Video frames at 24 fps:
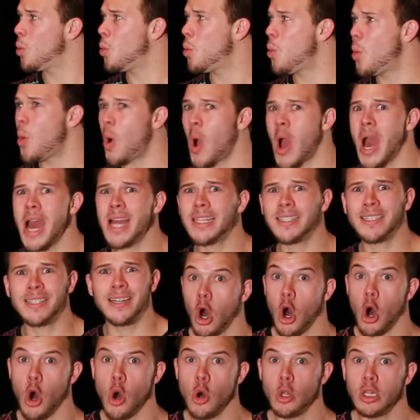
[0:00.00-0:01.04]
What?
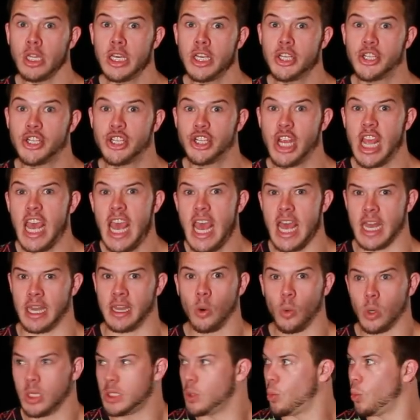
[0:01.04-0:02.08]
Holy
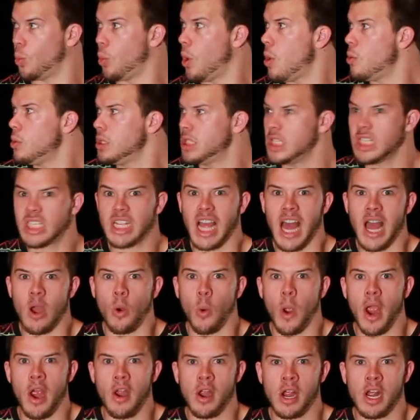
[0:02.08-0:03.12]
shit! What was this guy
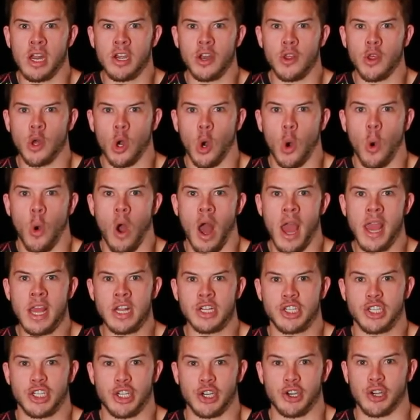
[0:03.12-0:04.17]
wearing under the Hawaiian
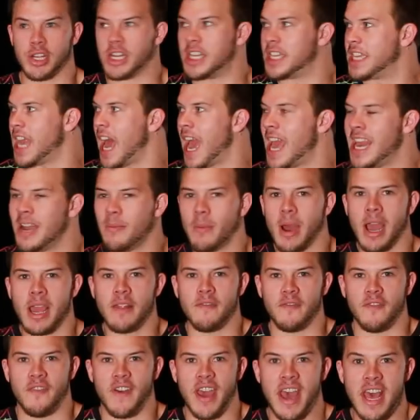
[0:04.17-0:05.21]
shirt? A dynamite
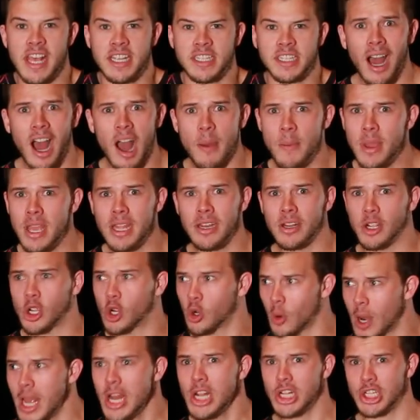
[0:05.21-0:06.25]
vest? I mean,
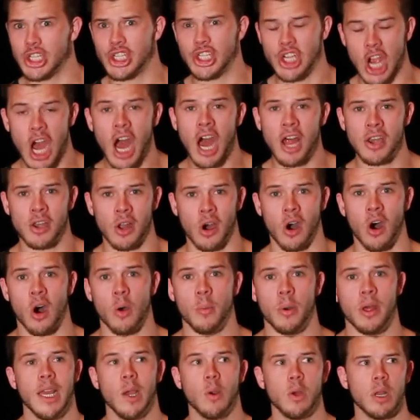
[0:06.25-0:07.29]
great shot and all,
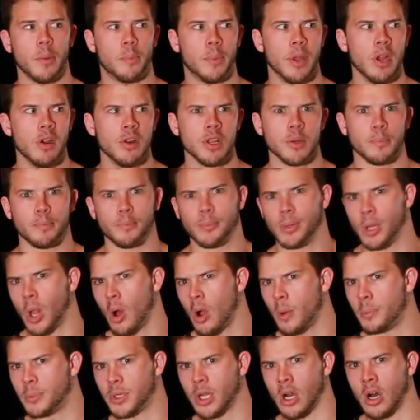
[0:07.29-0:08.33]
but it would appear the
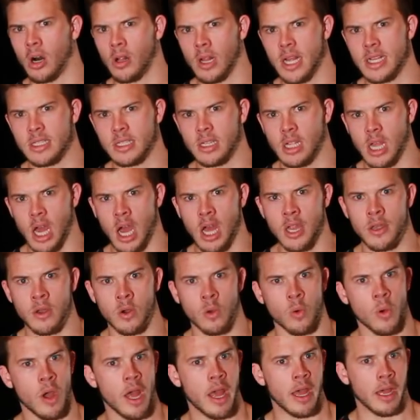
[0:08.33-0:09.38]
blow-up doll has gotten
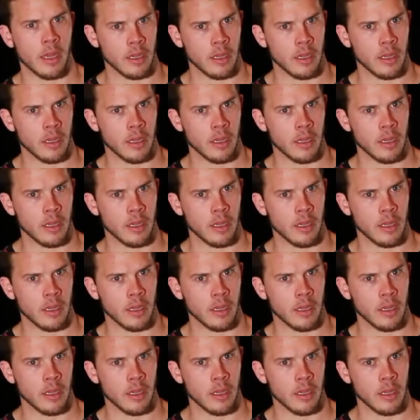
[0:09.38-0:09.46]
away.